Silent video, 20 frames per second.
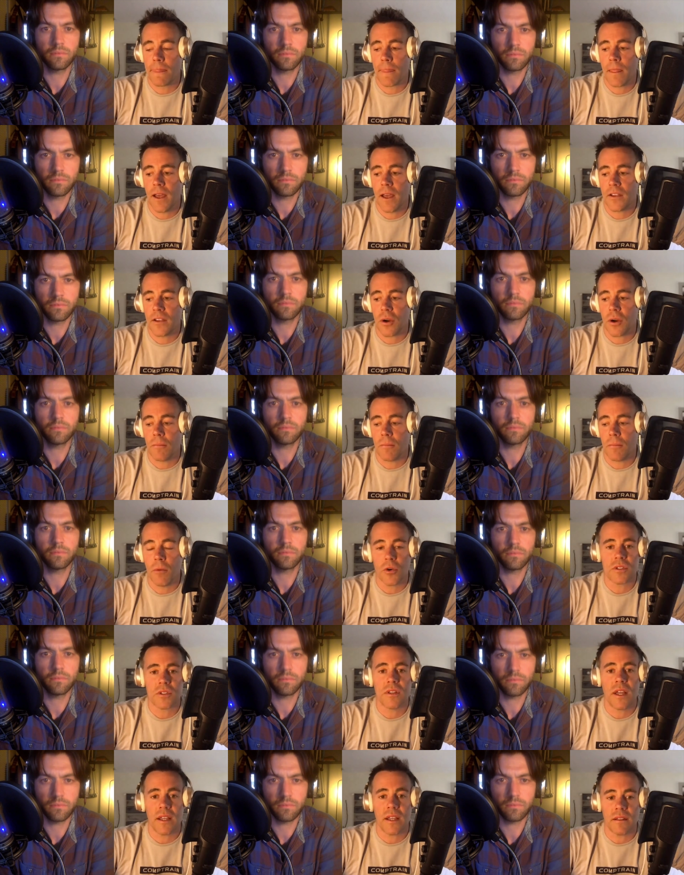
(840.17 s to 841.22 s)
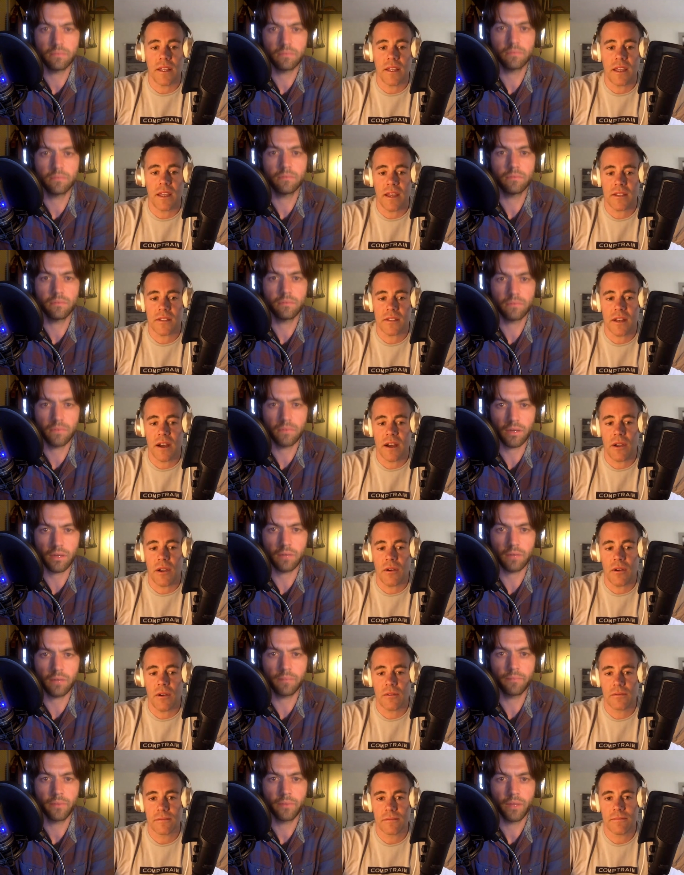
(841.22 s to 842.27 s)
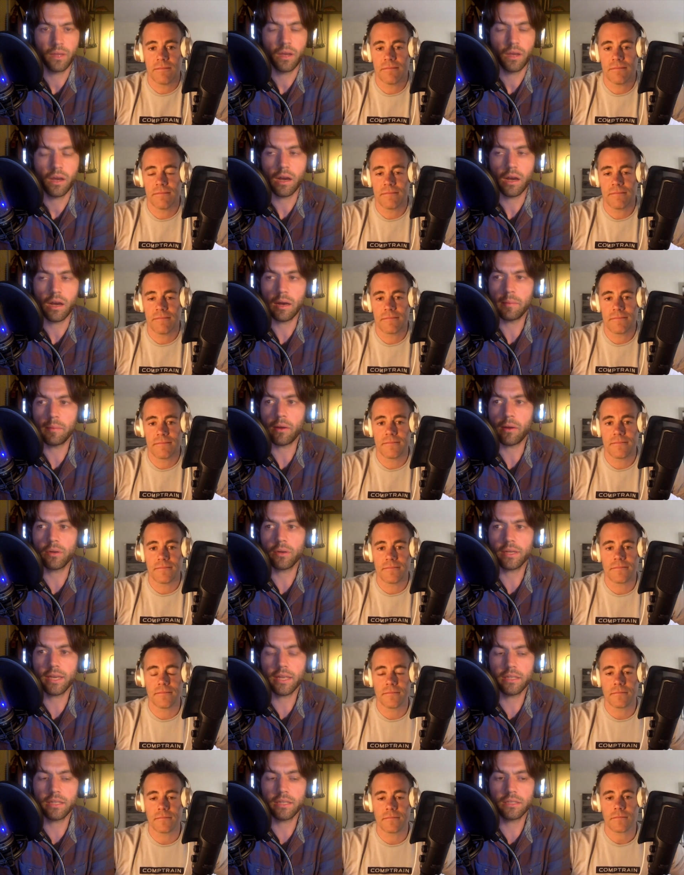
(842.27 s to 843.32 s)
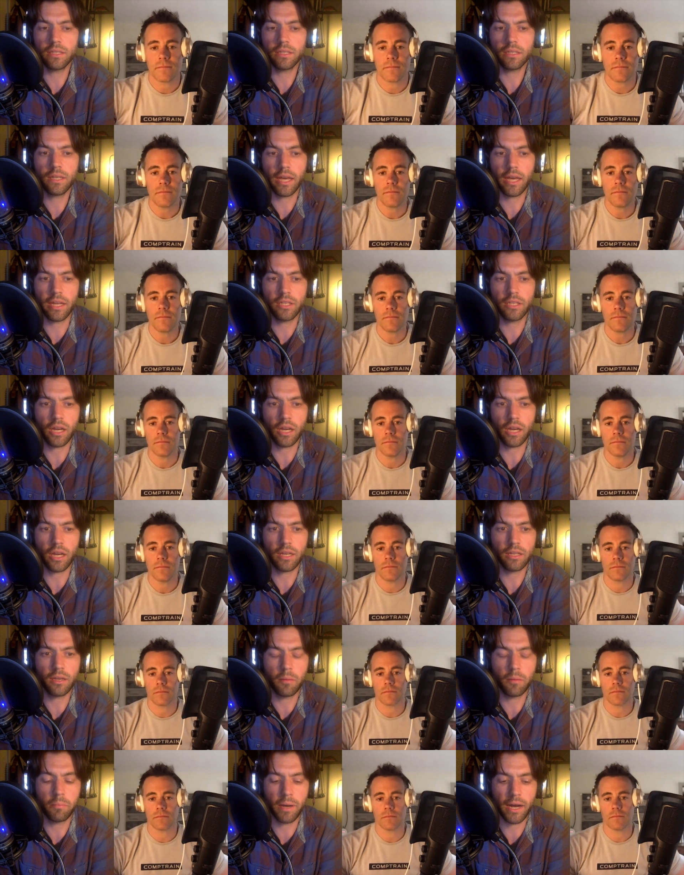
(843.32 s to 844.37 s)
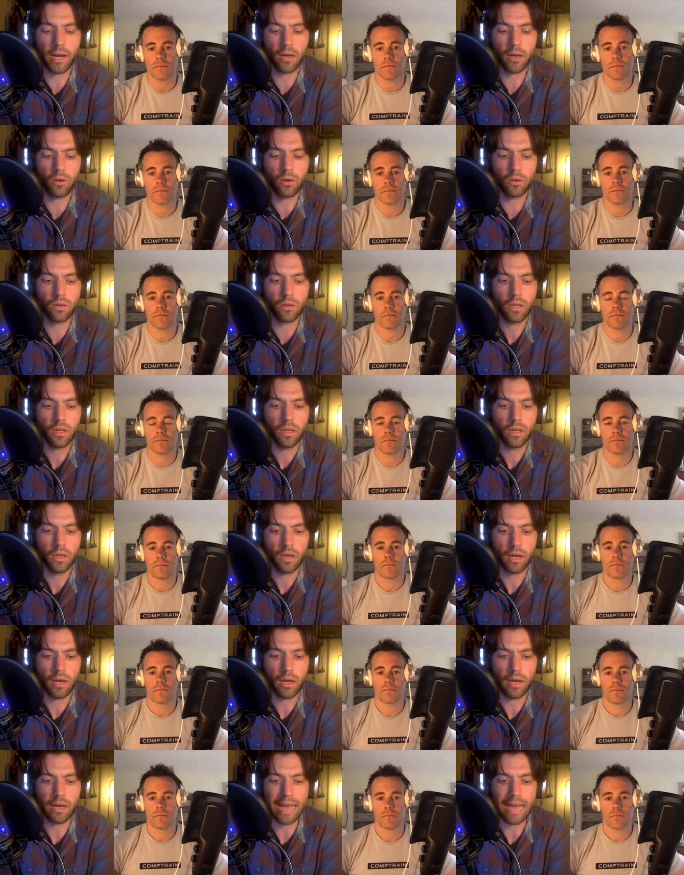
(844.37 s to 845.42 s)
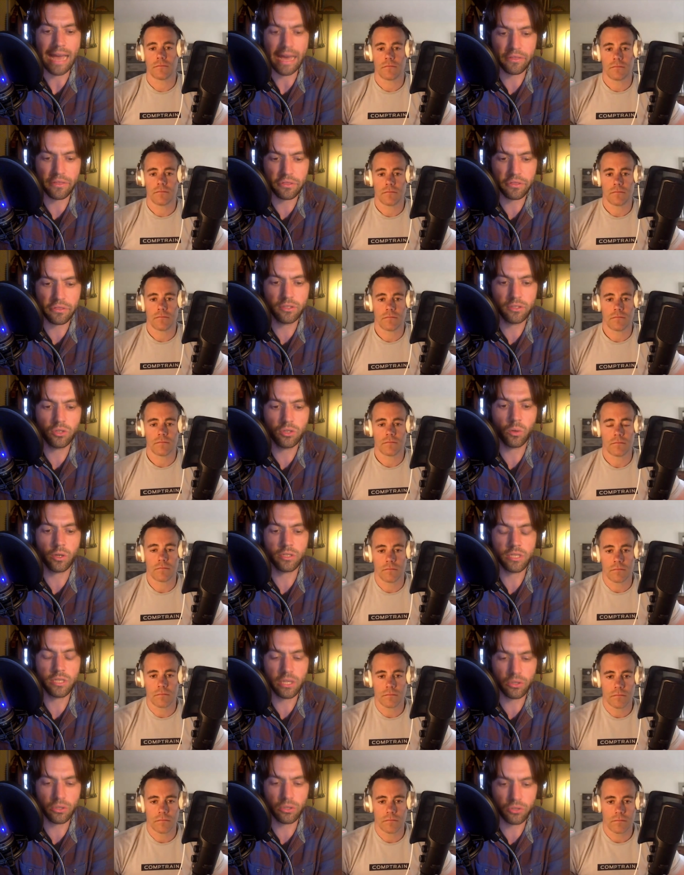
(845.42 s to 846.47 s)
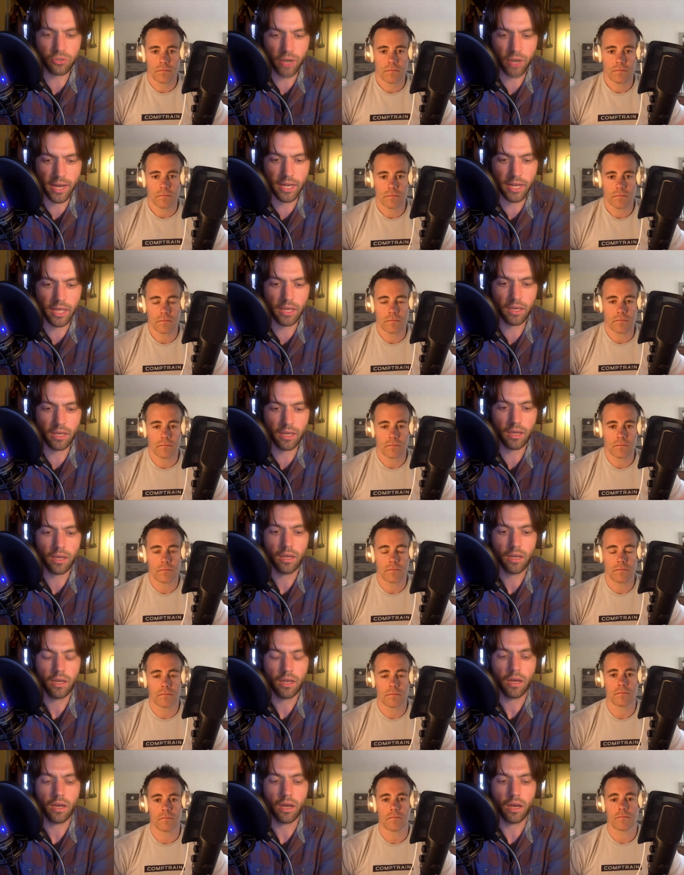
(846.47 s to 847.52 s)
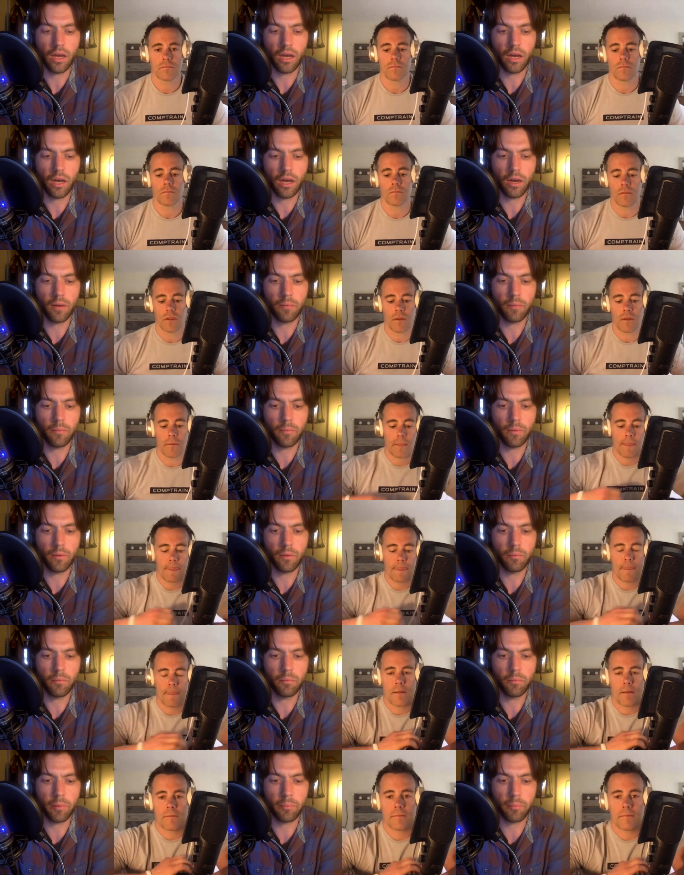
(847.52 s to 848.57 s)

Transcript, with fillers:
Speaker 1: as our most likely case scenario. Yeah.
Speaker 2: Um, I want to get into kind of talking about uh, athletes who are still training, um, but